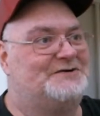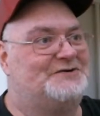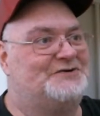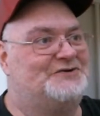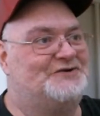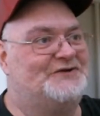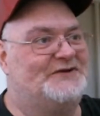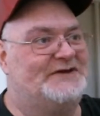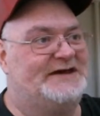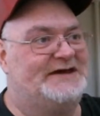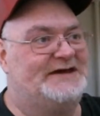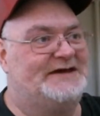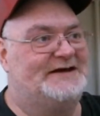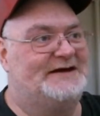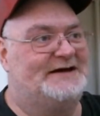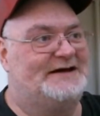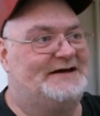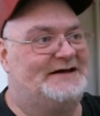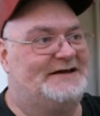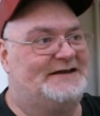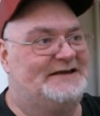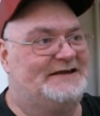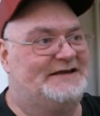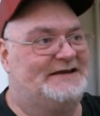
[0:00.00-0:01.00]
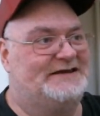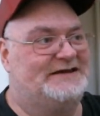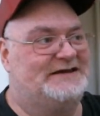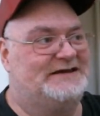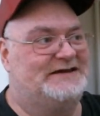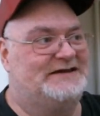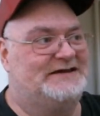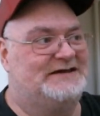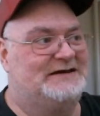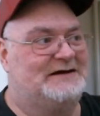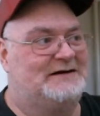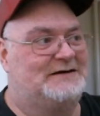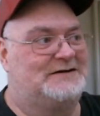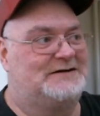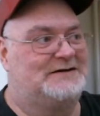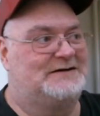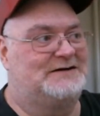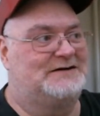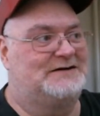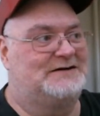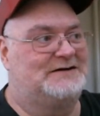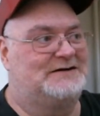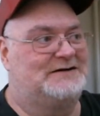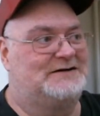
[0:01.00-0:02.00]
Only on the
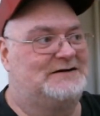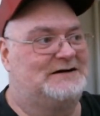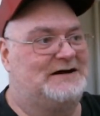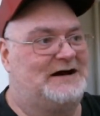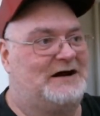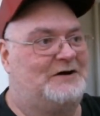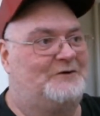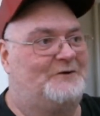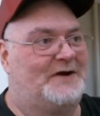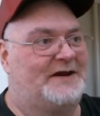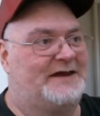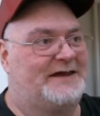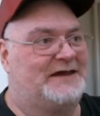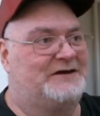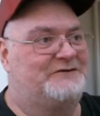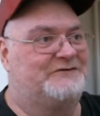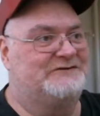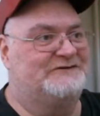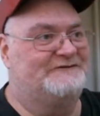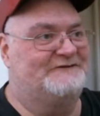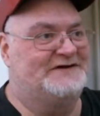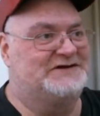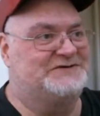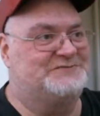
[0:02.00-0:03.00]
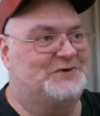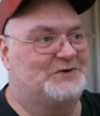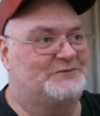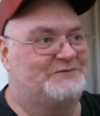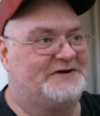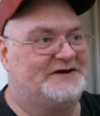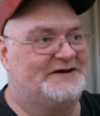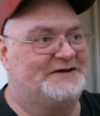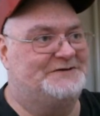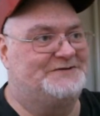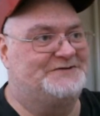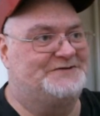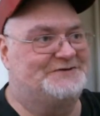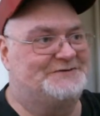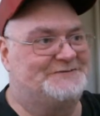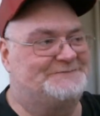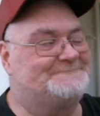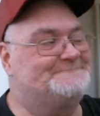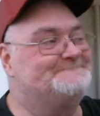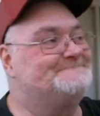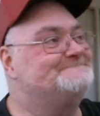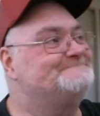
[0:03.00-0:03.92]
Outright Geekery Facebook page.